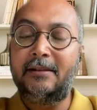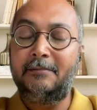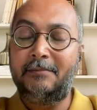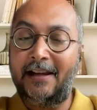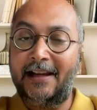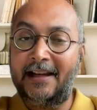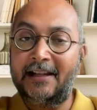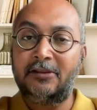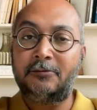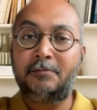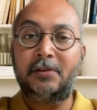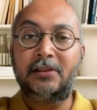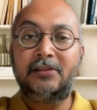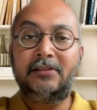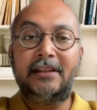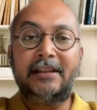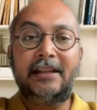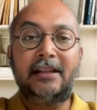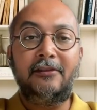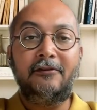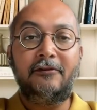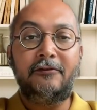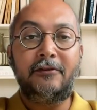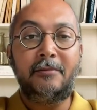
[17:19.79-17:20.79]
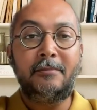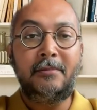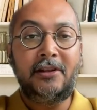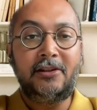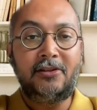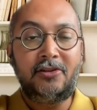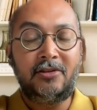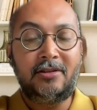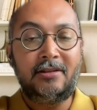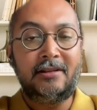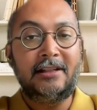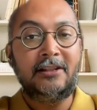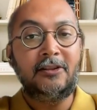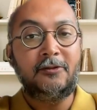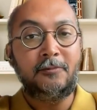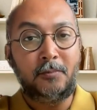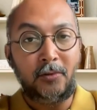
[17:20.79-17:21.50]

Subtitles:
them as much information as